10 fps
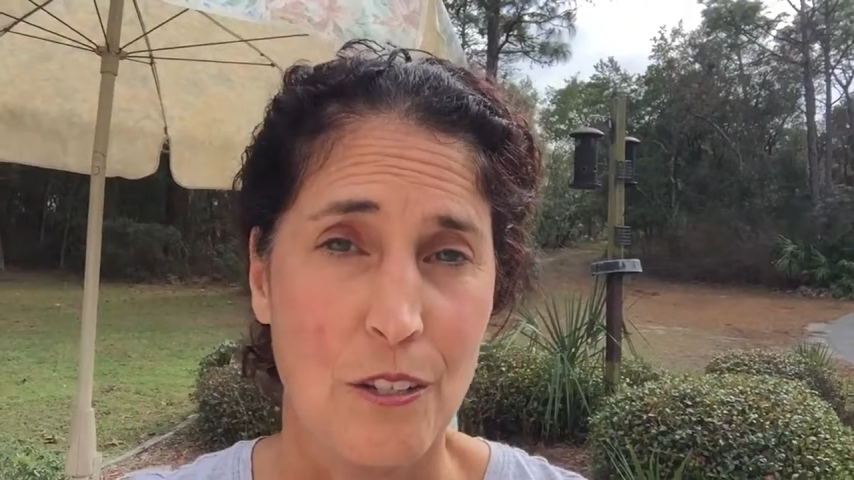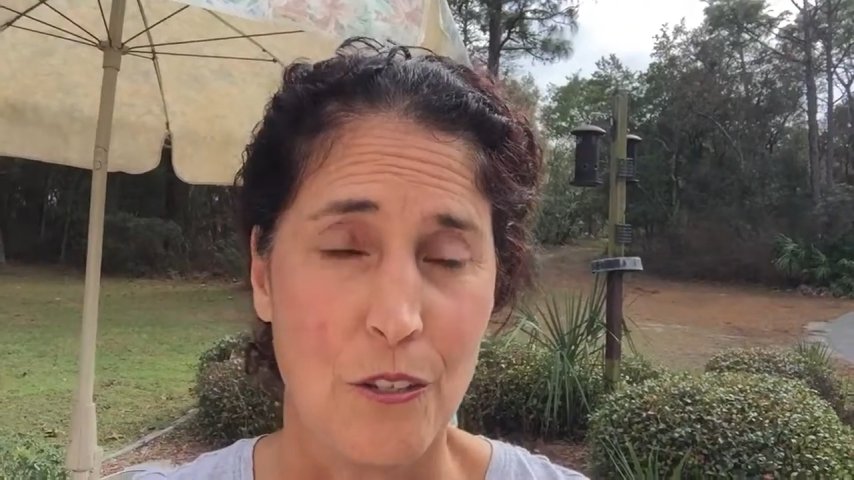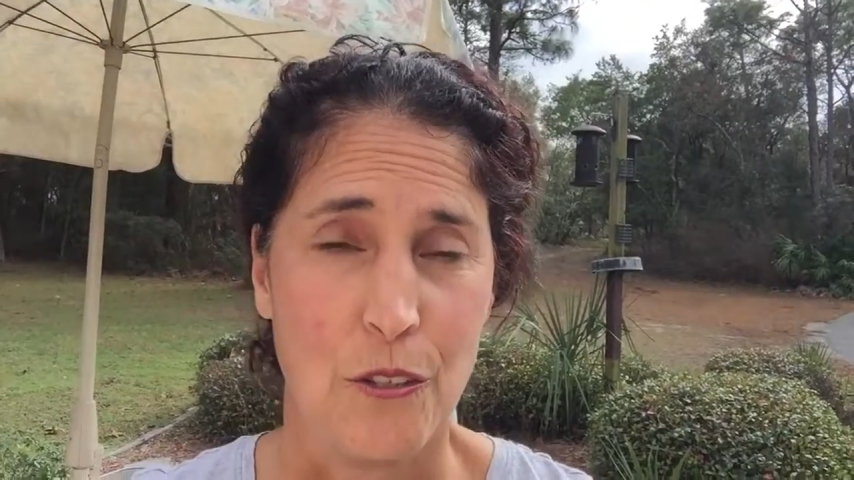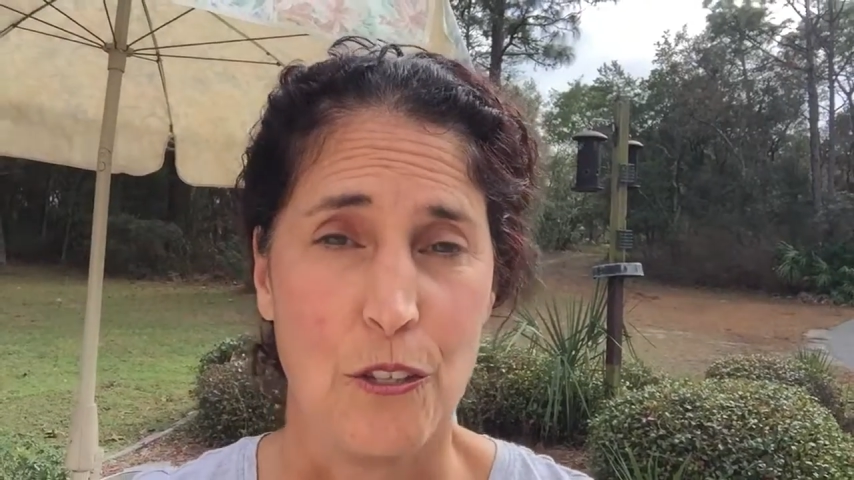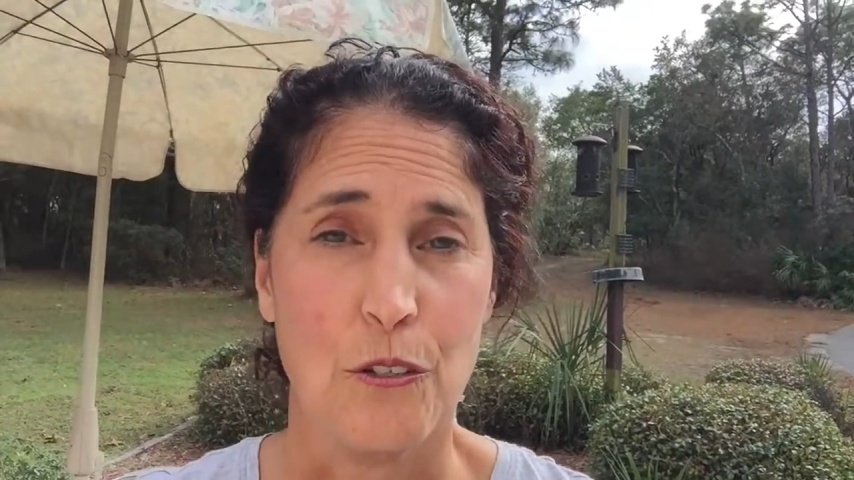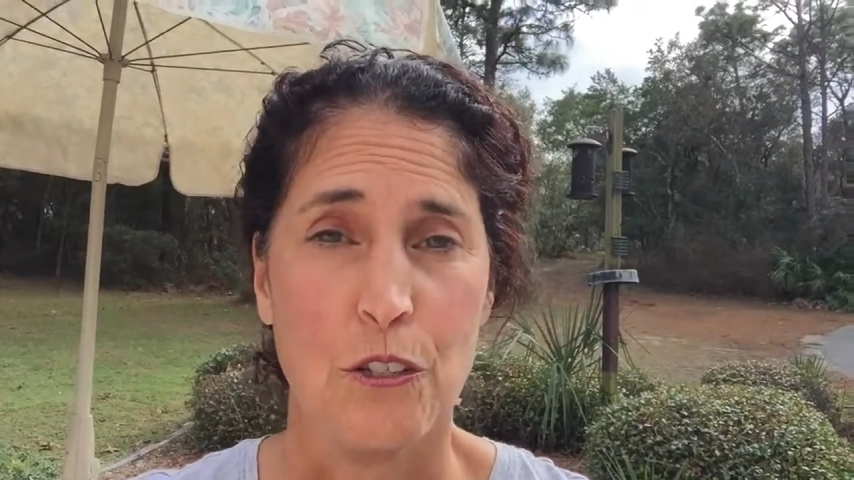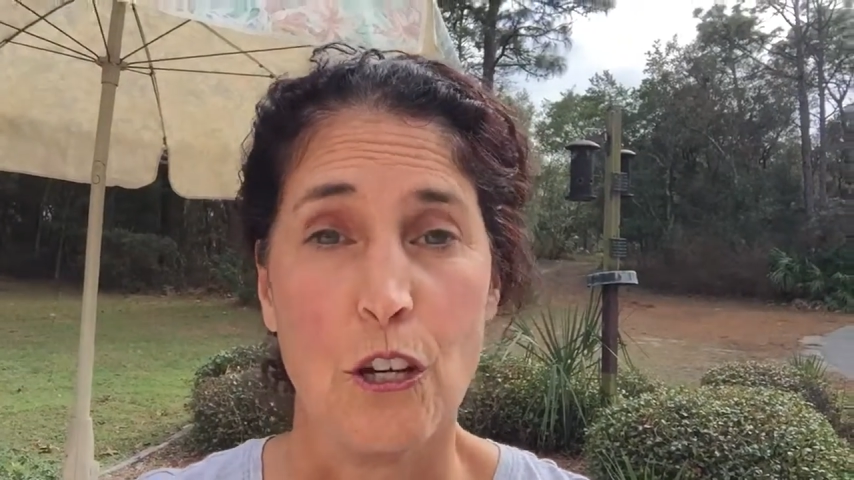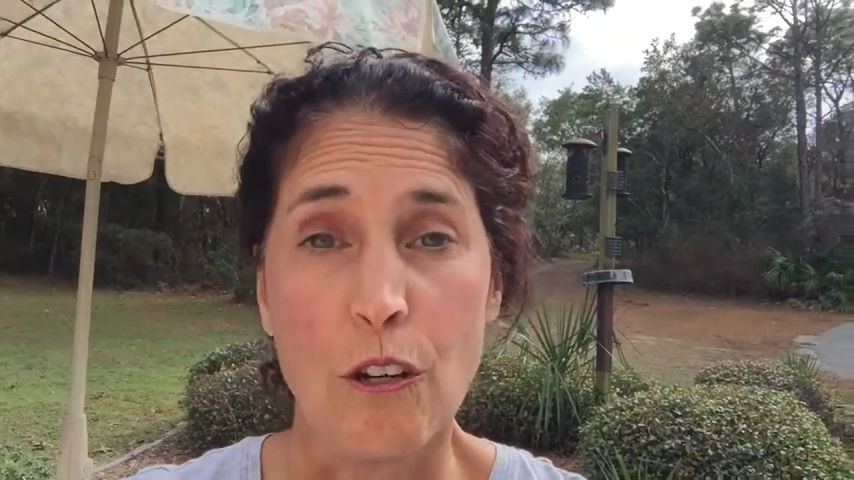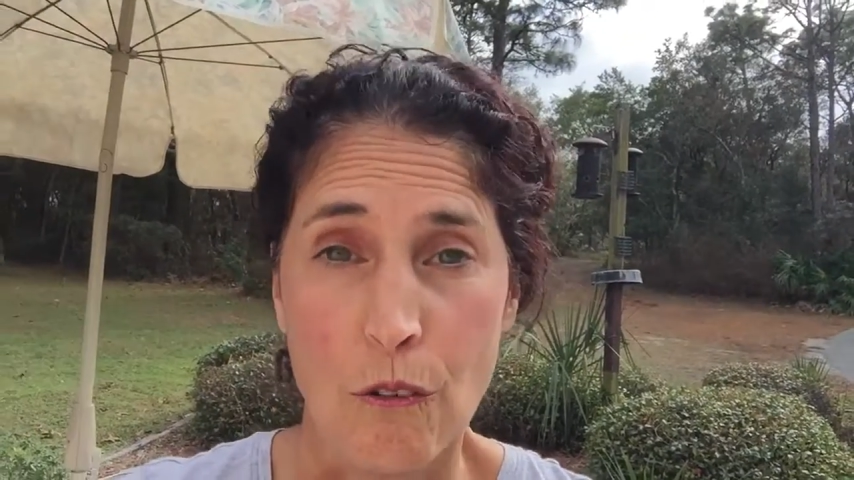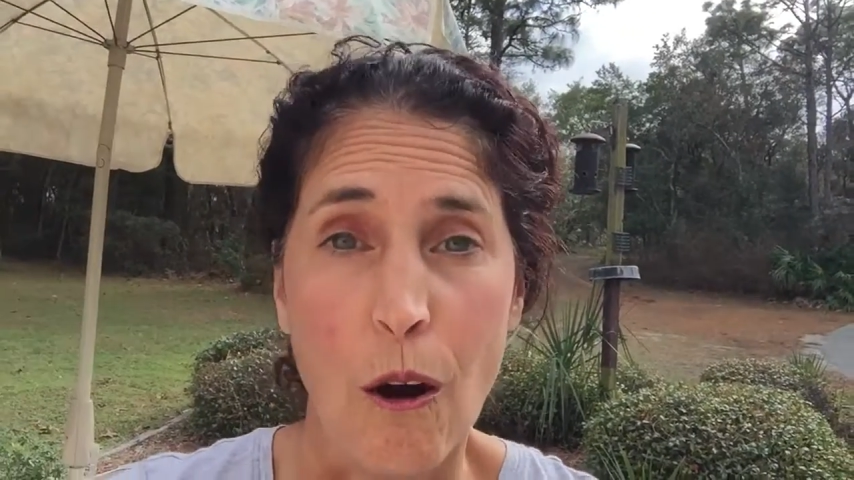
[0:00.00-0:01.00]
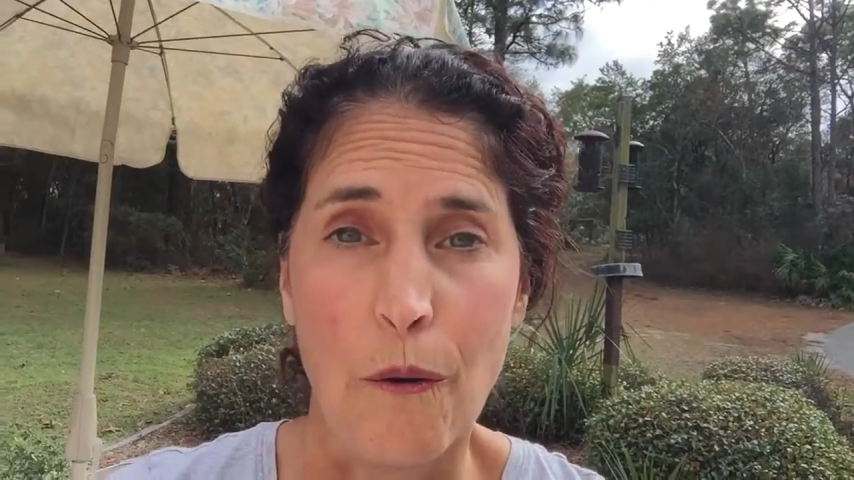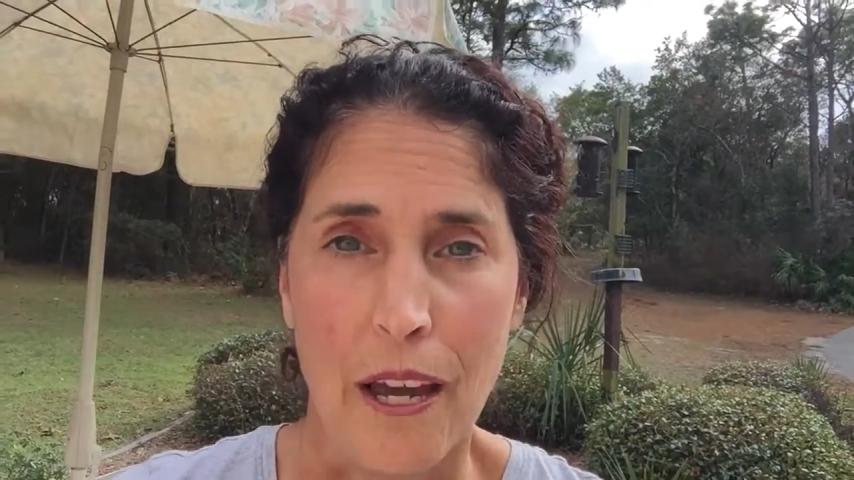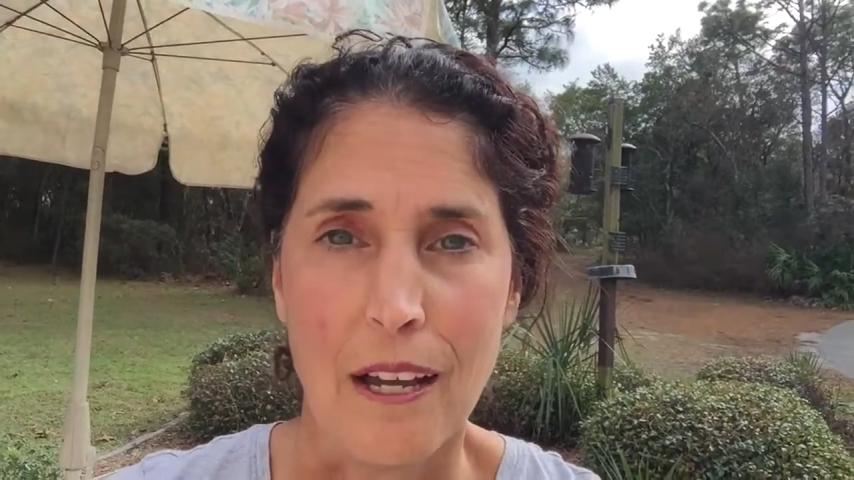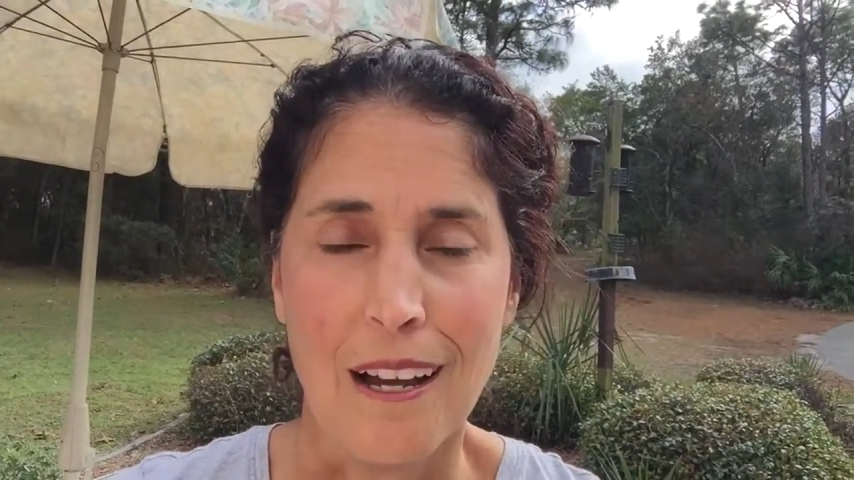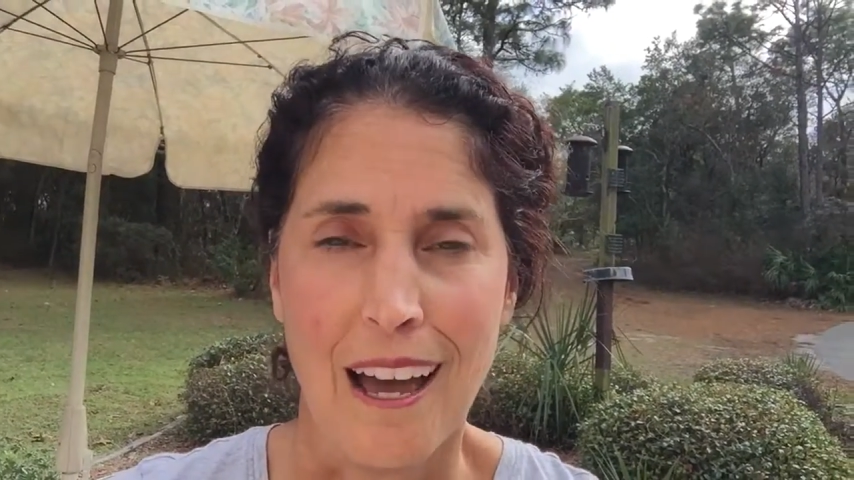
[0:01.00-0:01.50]
so that you can start
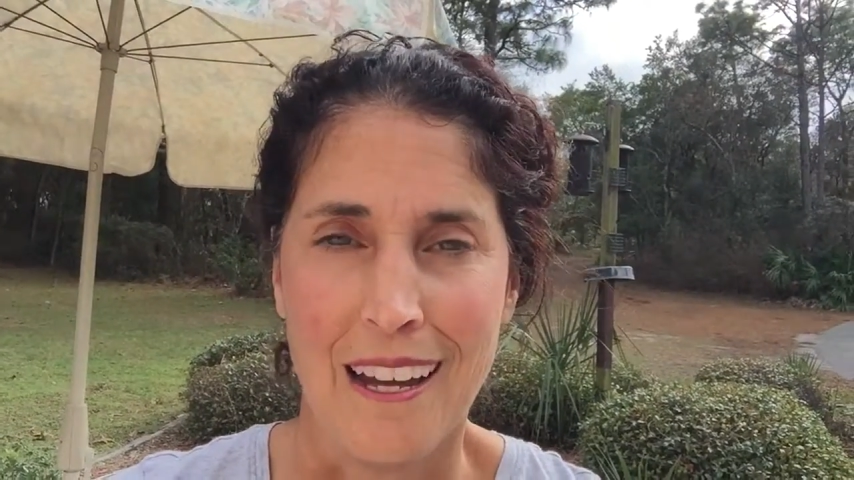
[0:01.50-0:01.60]
growing